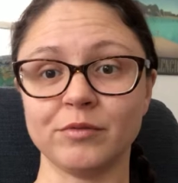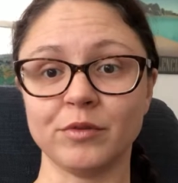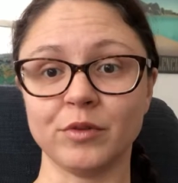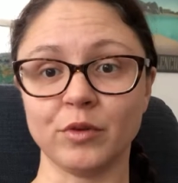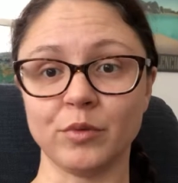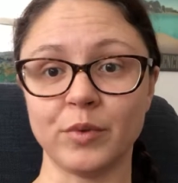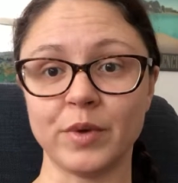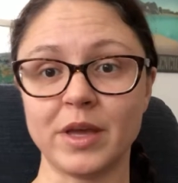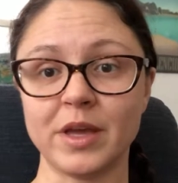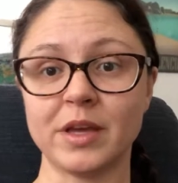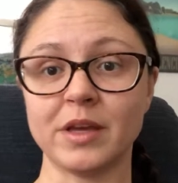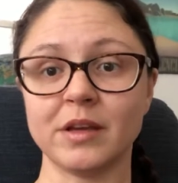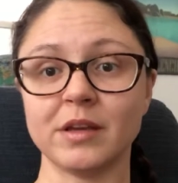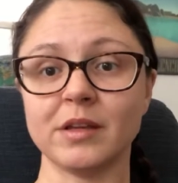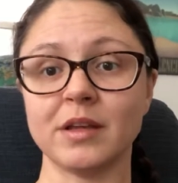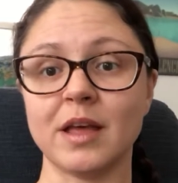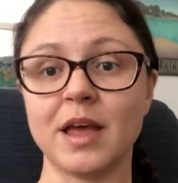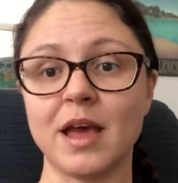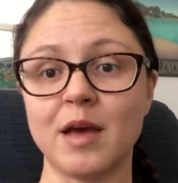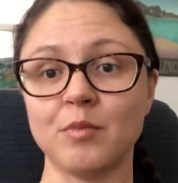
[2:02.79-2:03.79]
for the week
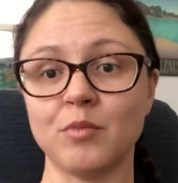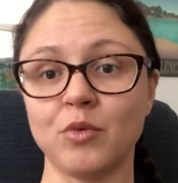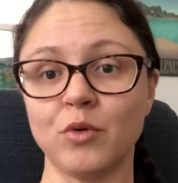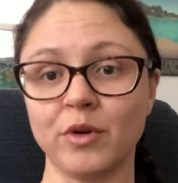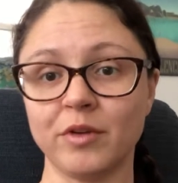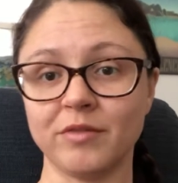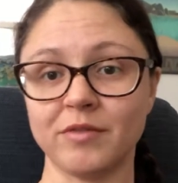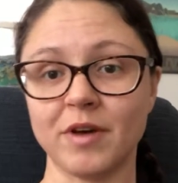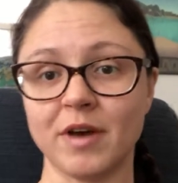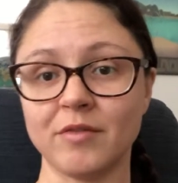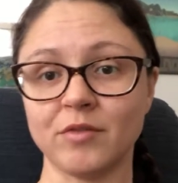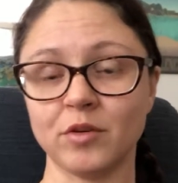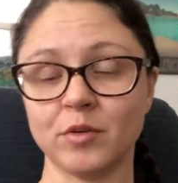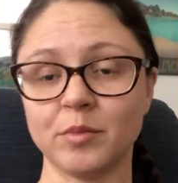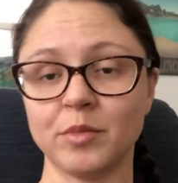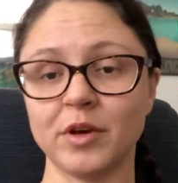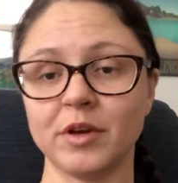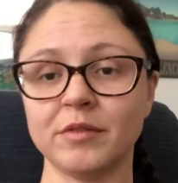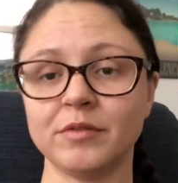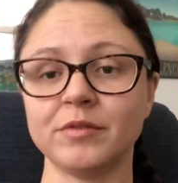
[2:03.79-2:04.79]
at 0.5 or
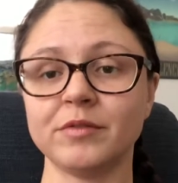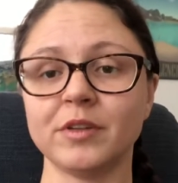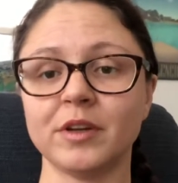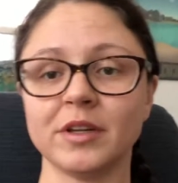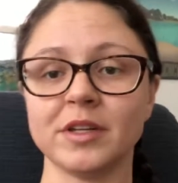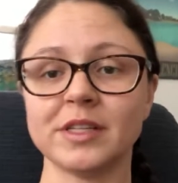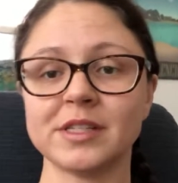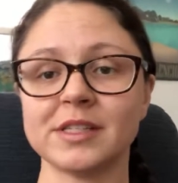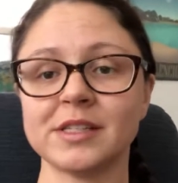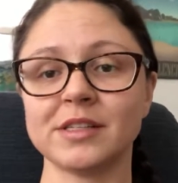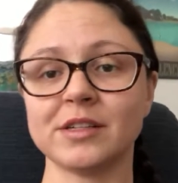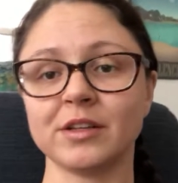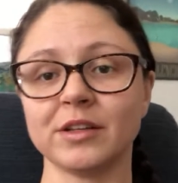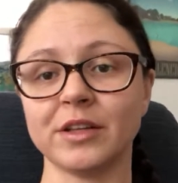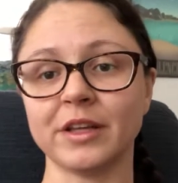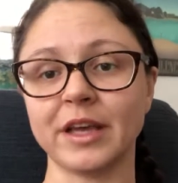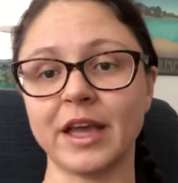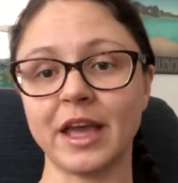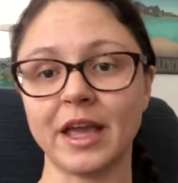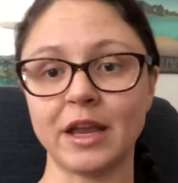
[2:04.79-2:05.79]
above. Not
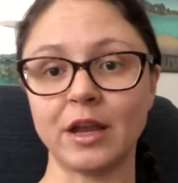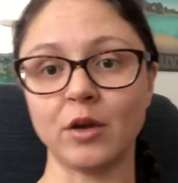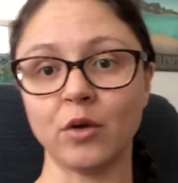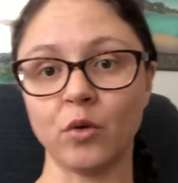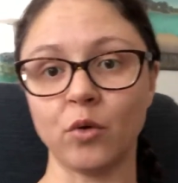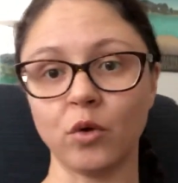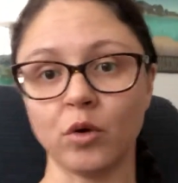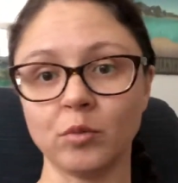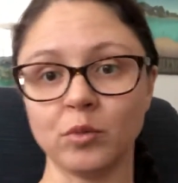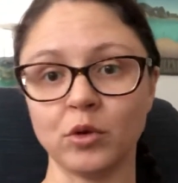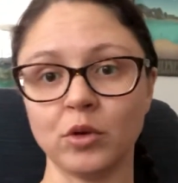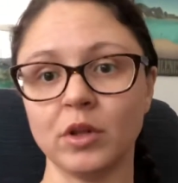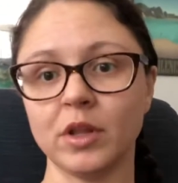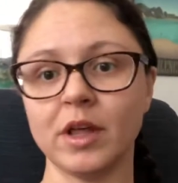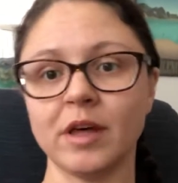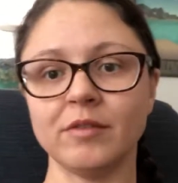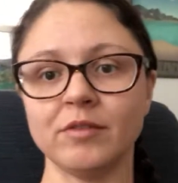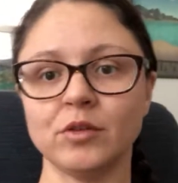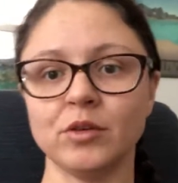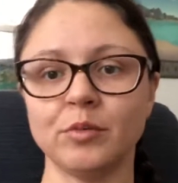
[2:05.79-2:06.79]
necessarily a normal
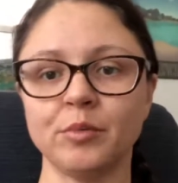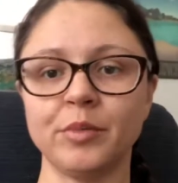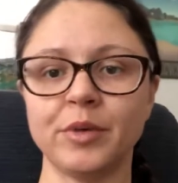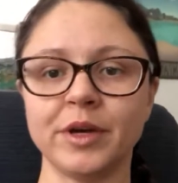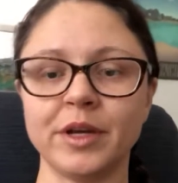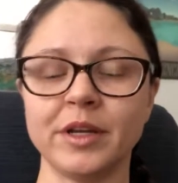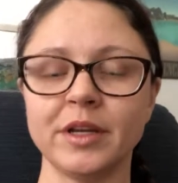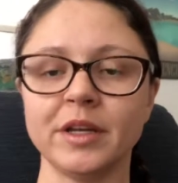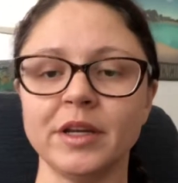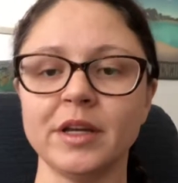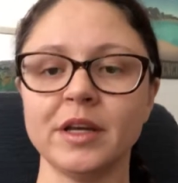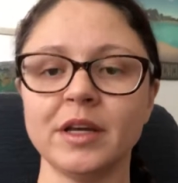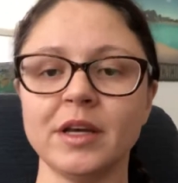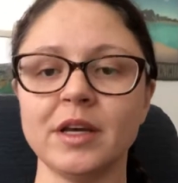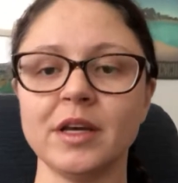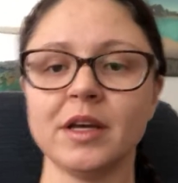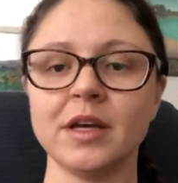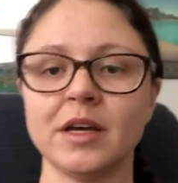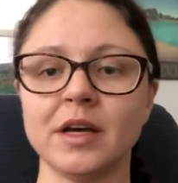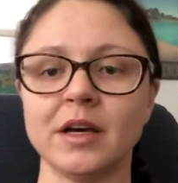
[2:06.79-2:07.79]
level, but
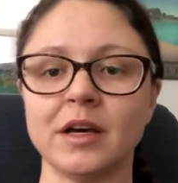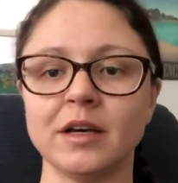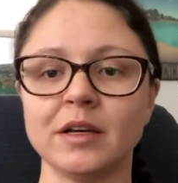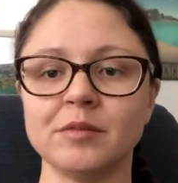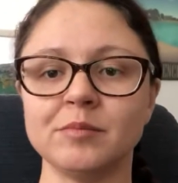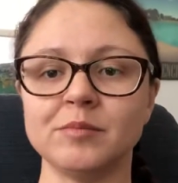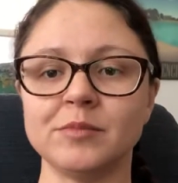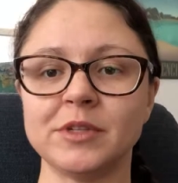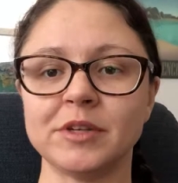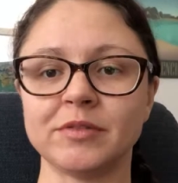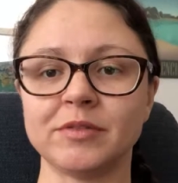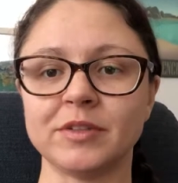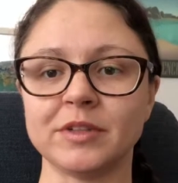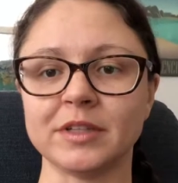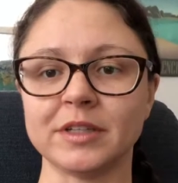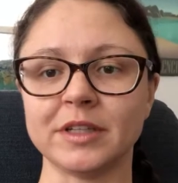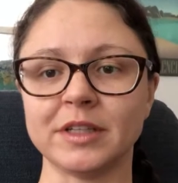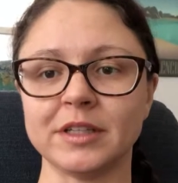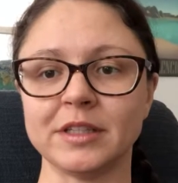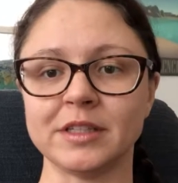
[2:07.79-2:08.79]

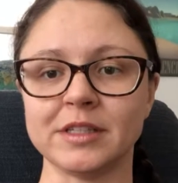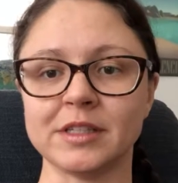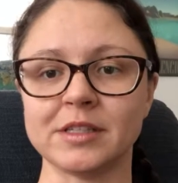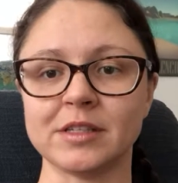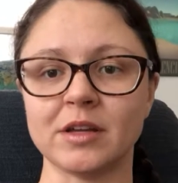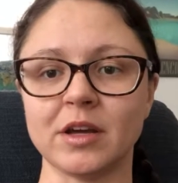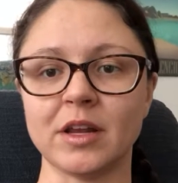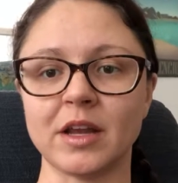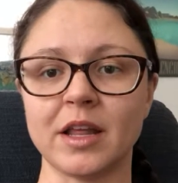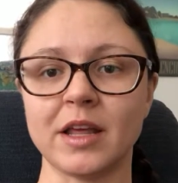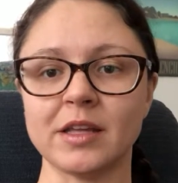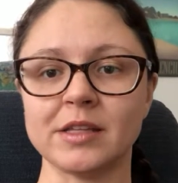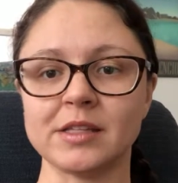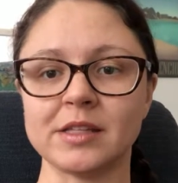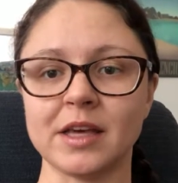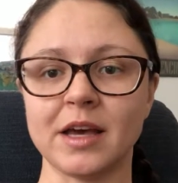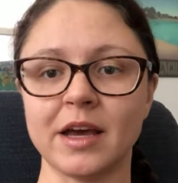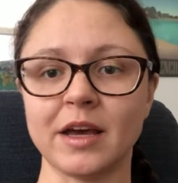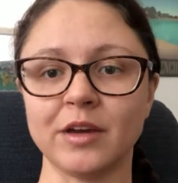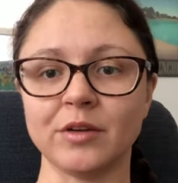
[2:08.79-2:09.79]
definitely at least not as
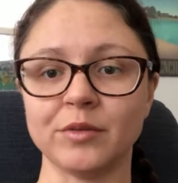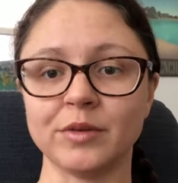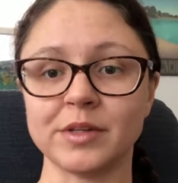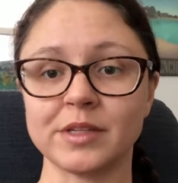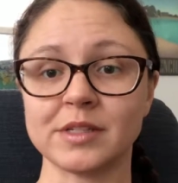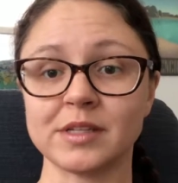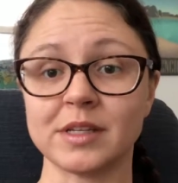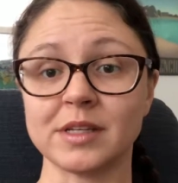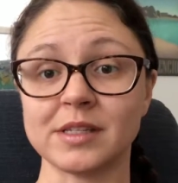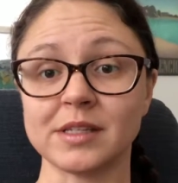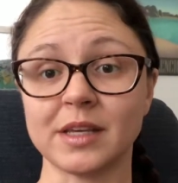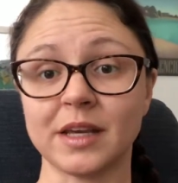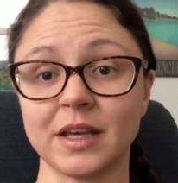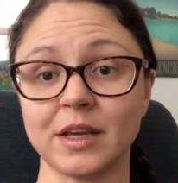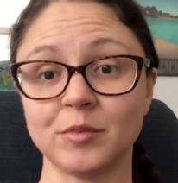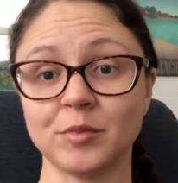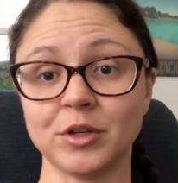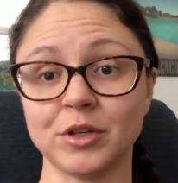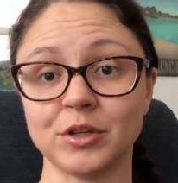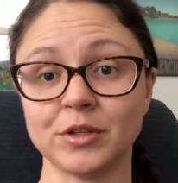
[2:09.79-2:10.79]
high a risk, because I
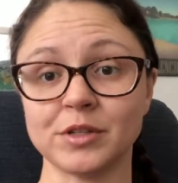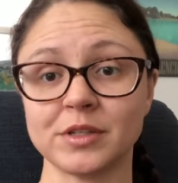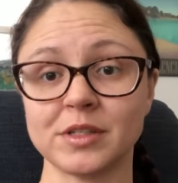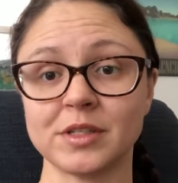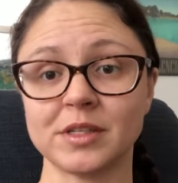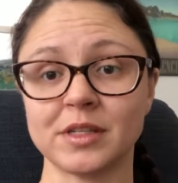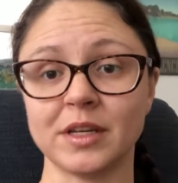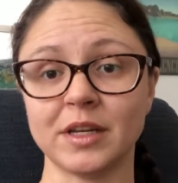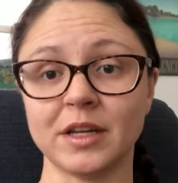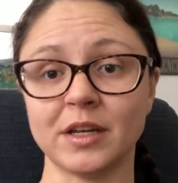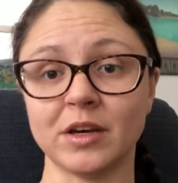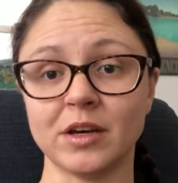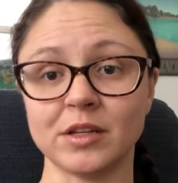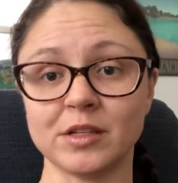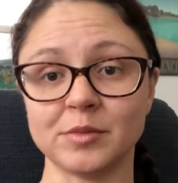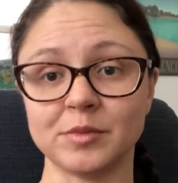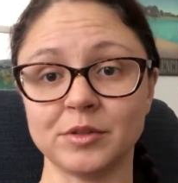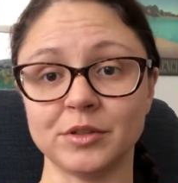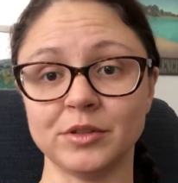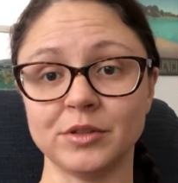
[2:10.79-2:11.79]
am a nurse in a
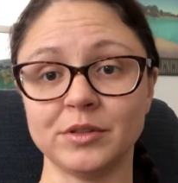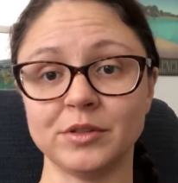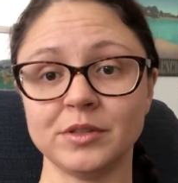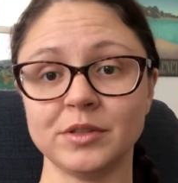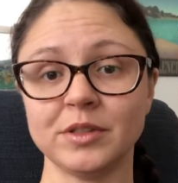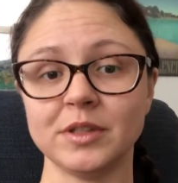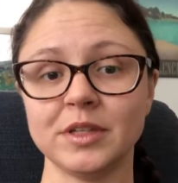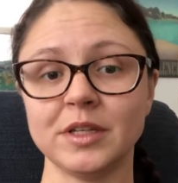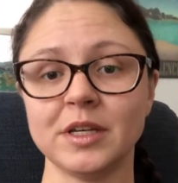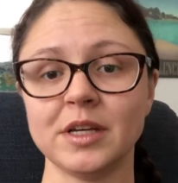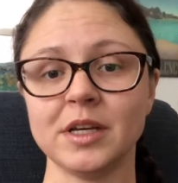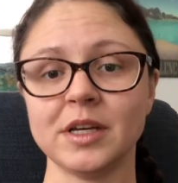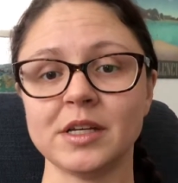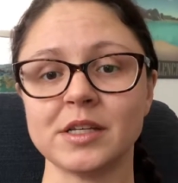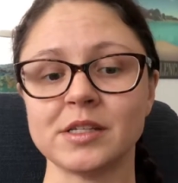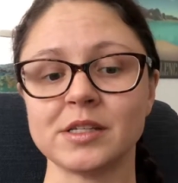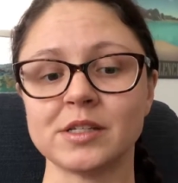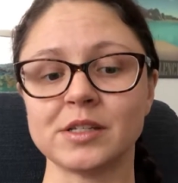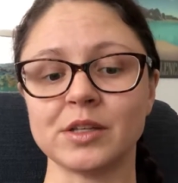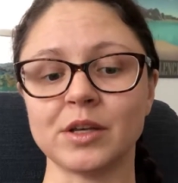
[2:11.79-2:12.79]
hospital,
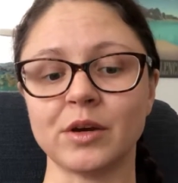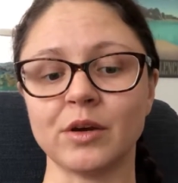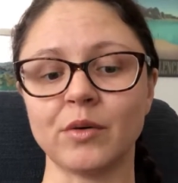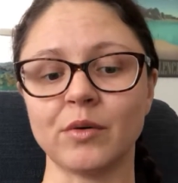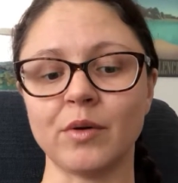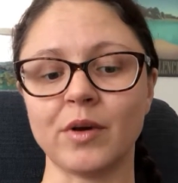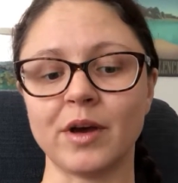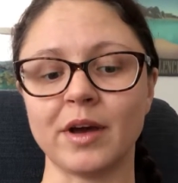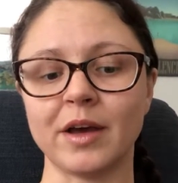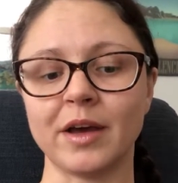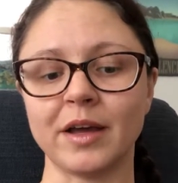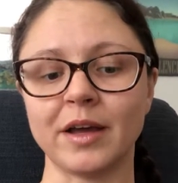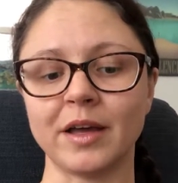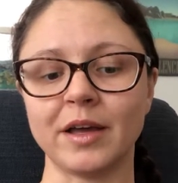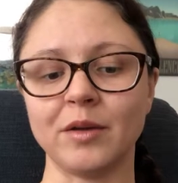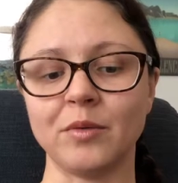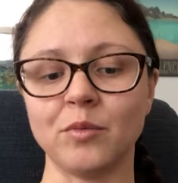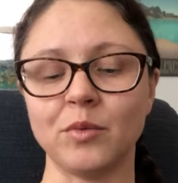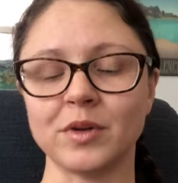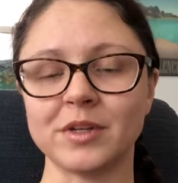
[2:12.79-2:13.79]
so
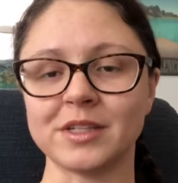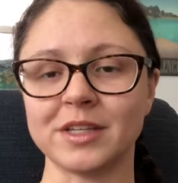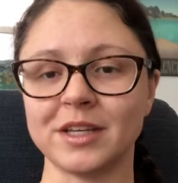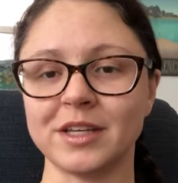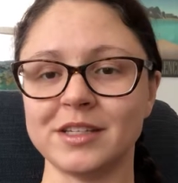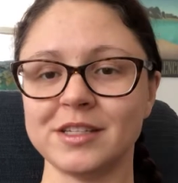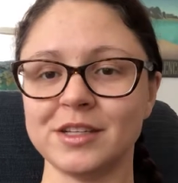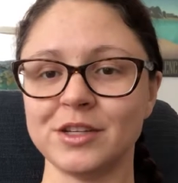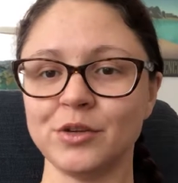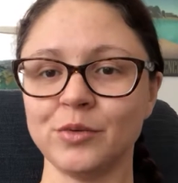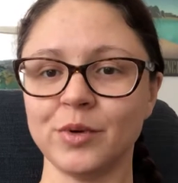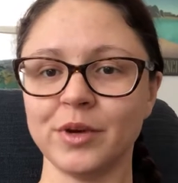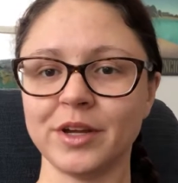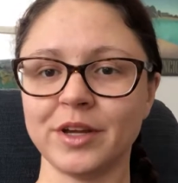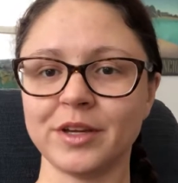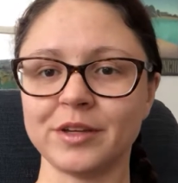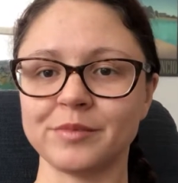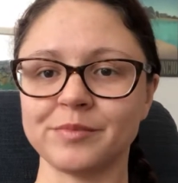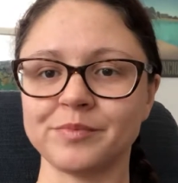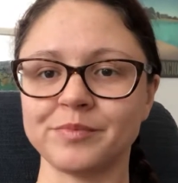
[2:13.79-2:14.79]
I want to continue
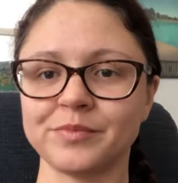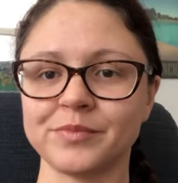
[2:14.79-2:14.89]
working.